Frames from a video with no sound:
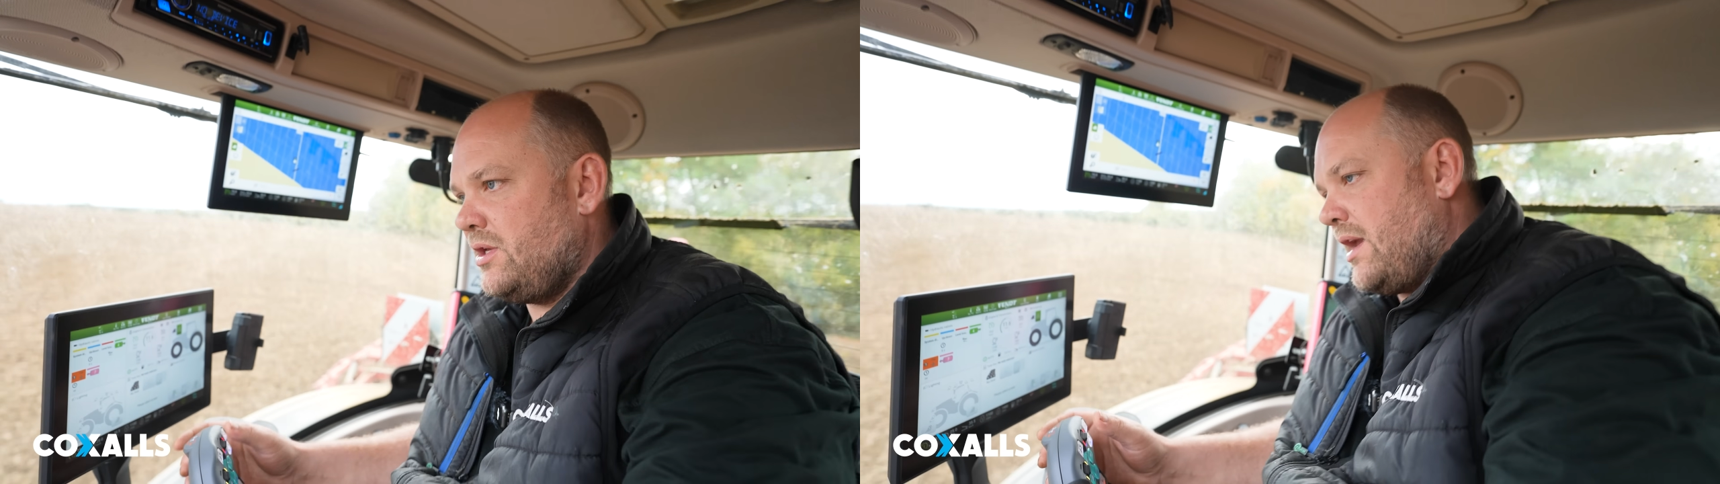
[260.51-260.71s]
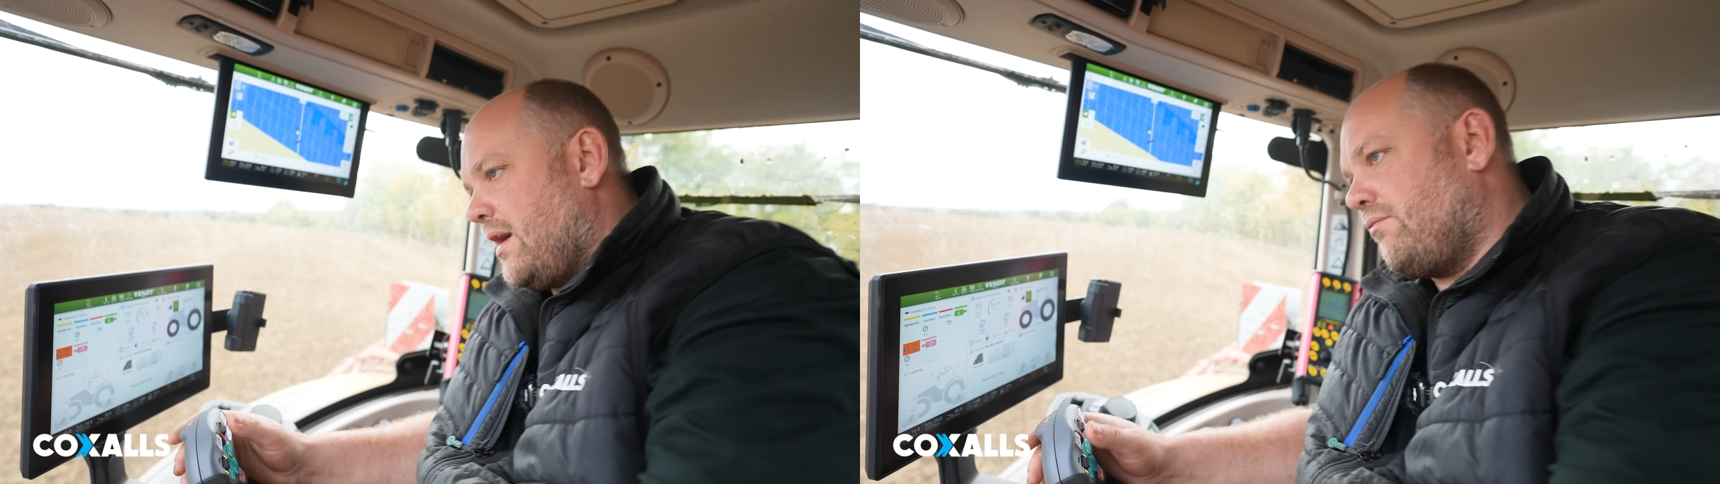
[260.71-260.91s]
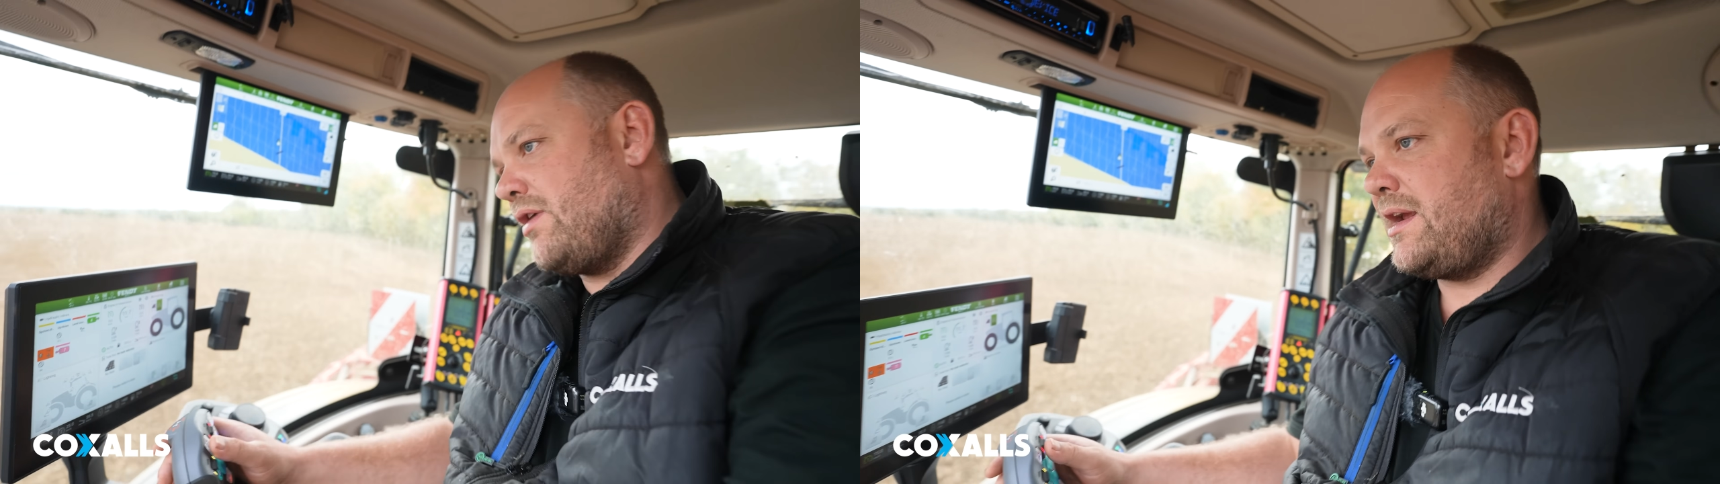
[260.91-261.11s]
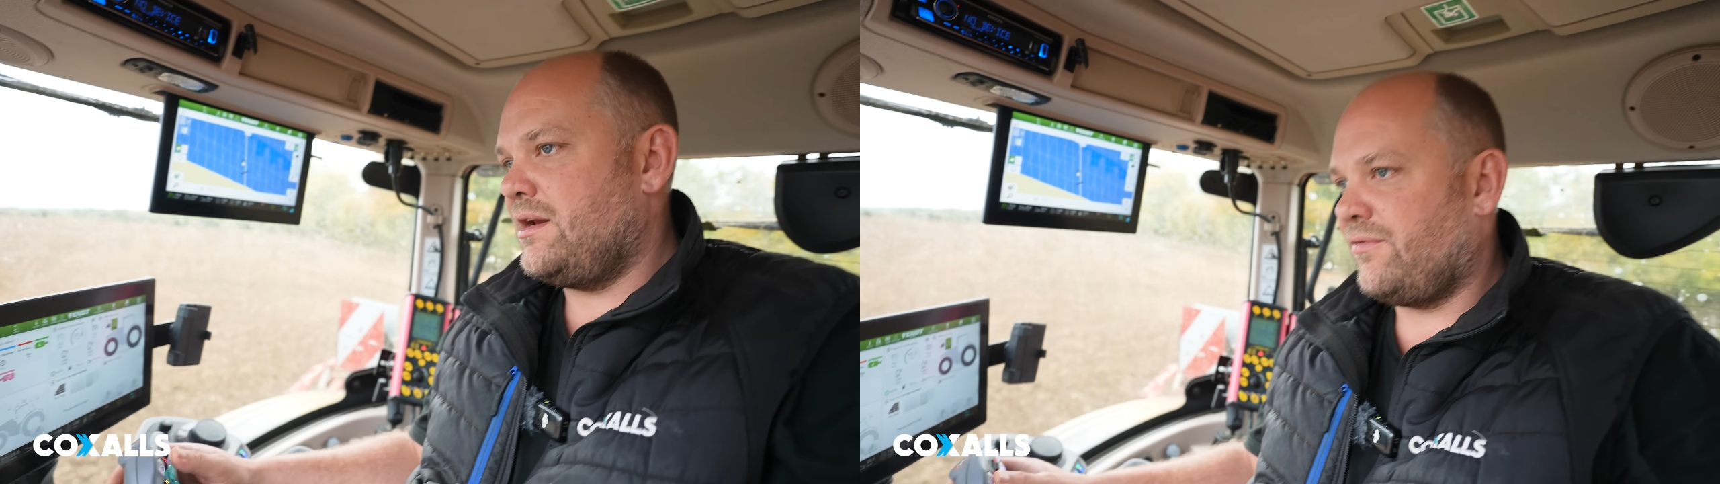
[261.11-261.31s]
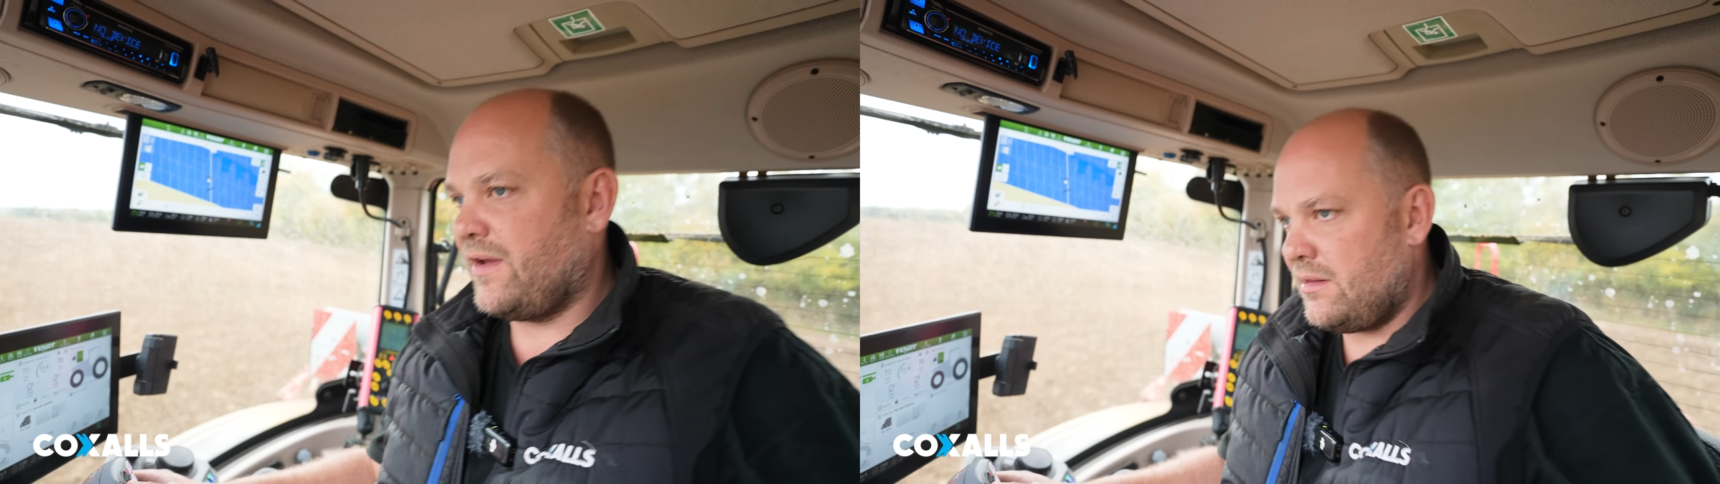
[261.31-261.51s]
you get a
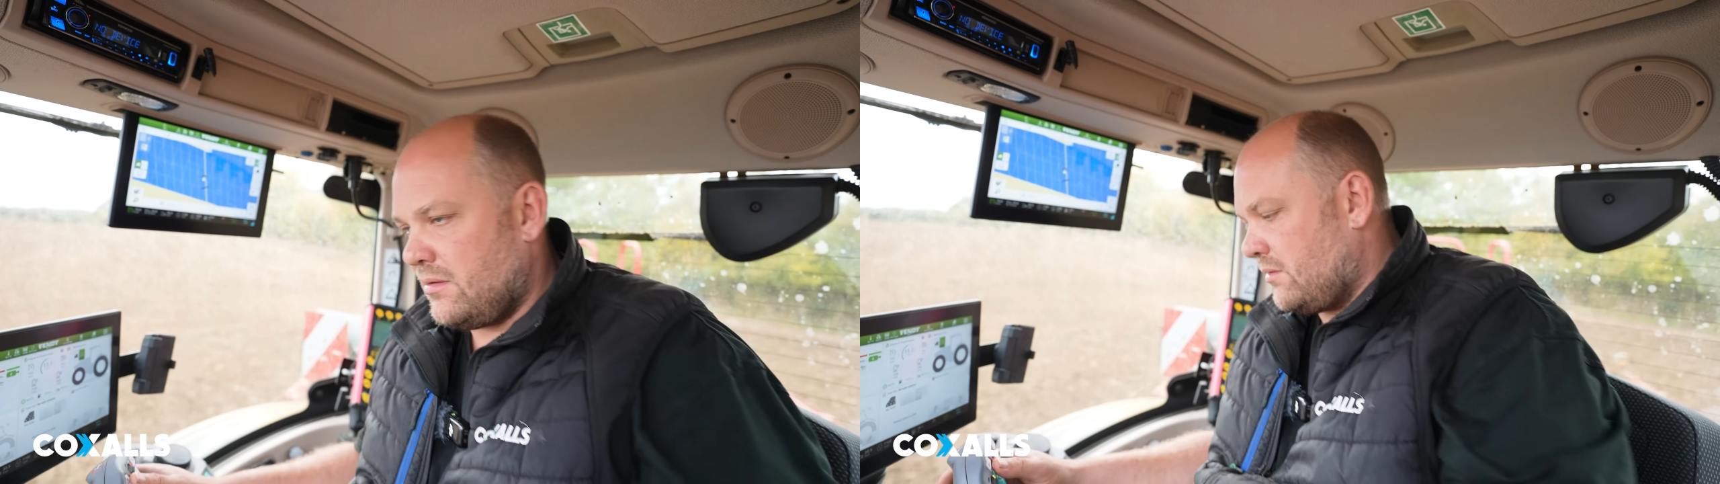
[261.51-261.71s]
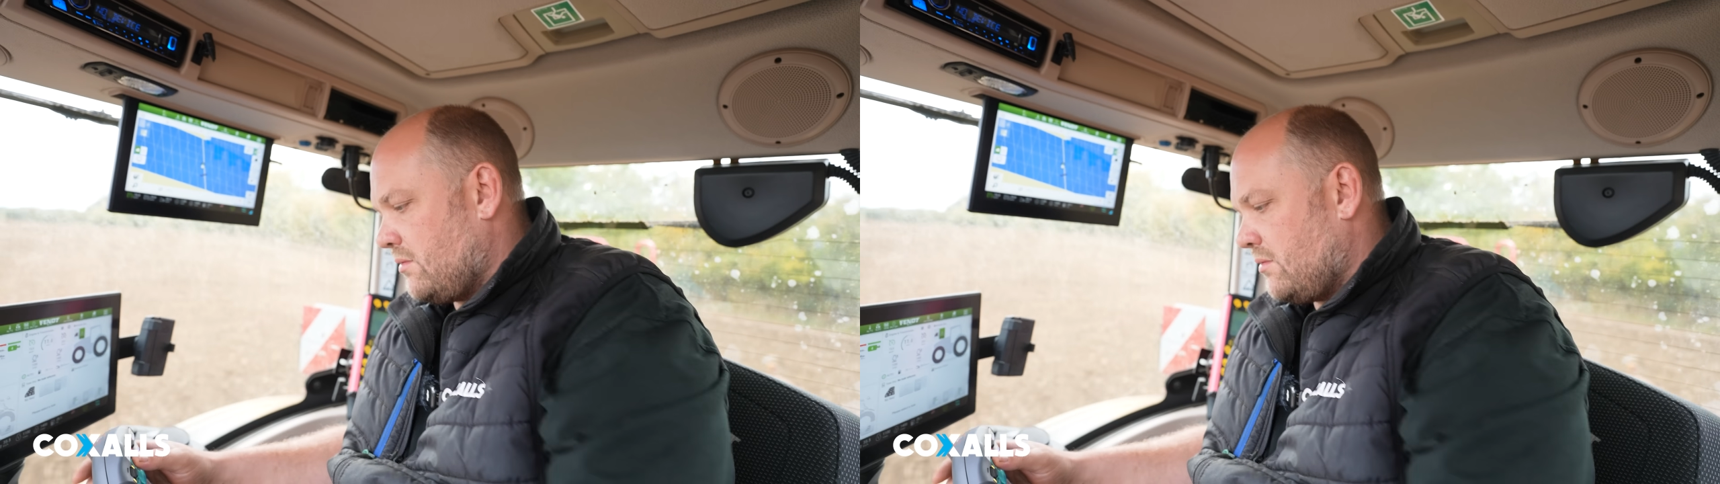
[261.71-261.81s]
rain event,